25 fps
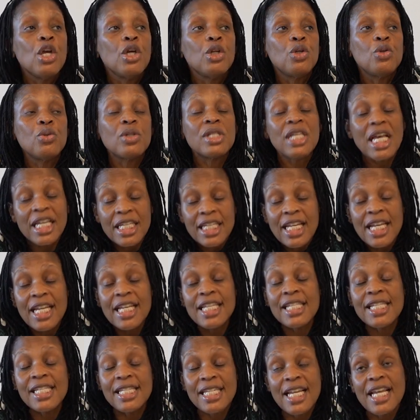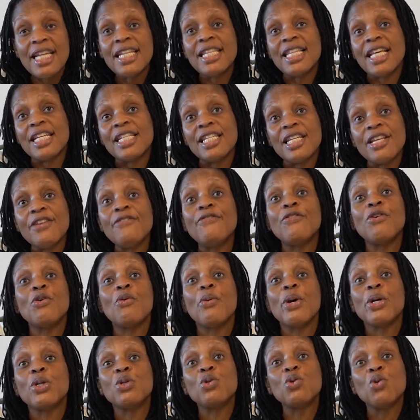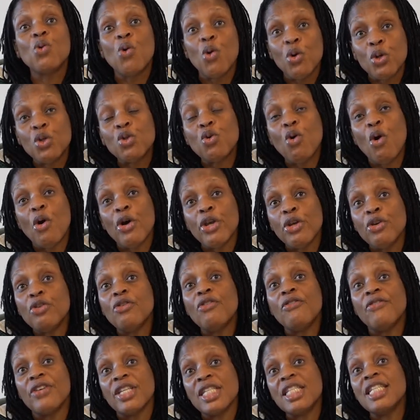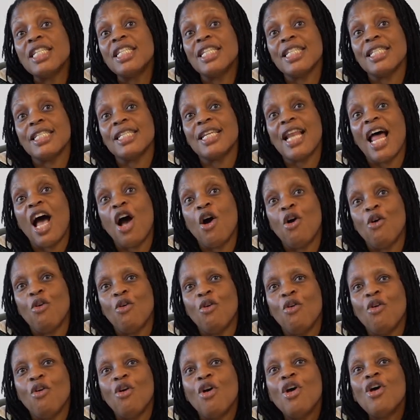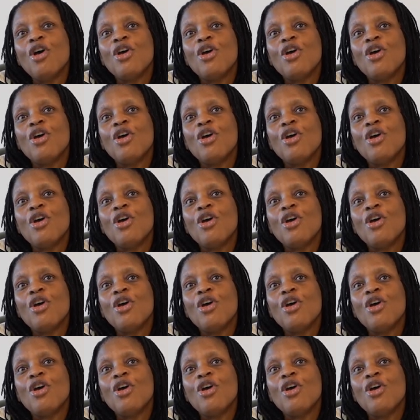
to such an extent that if you were to go to our universities now,